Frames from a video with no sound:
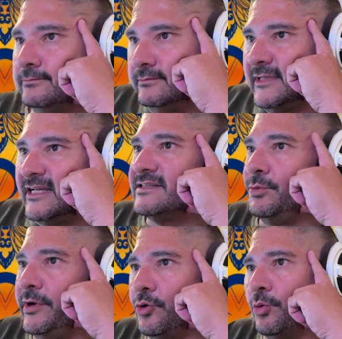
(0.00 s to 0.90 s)
That's the
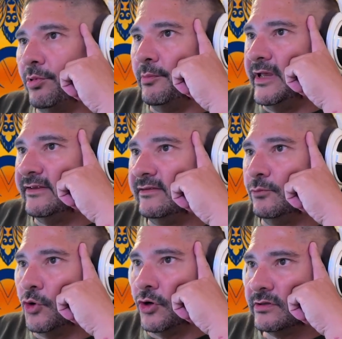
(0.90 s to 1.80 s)
way corporate medicine
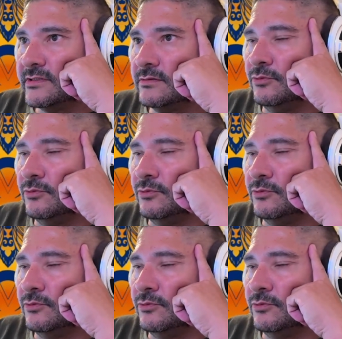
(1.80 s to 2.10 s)
works.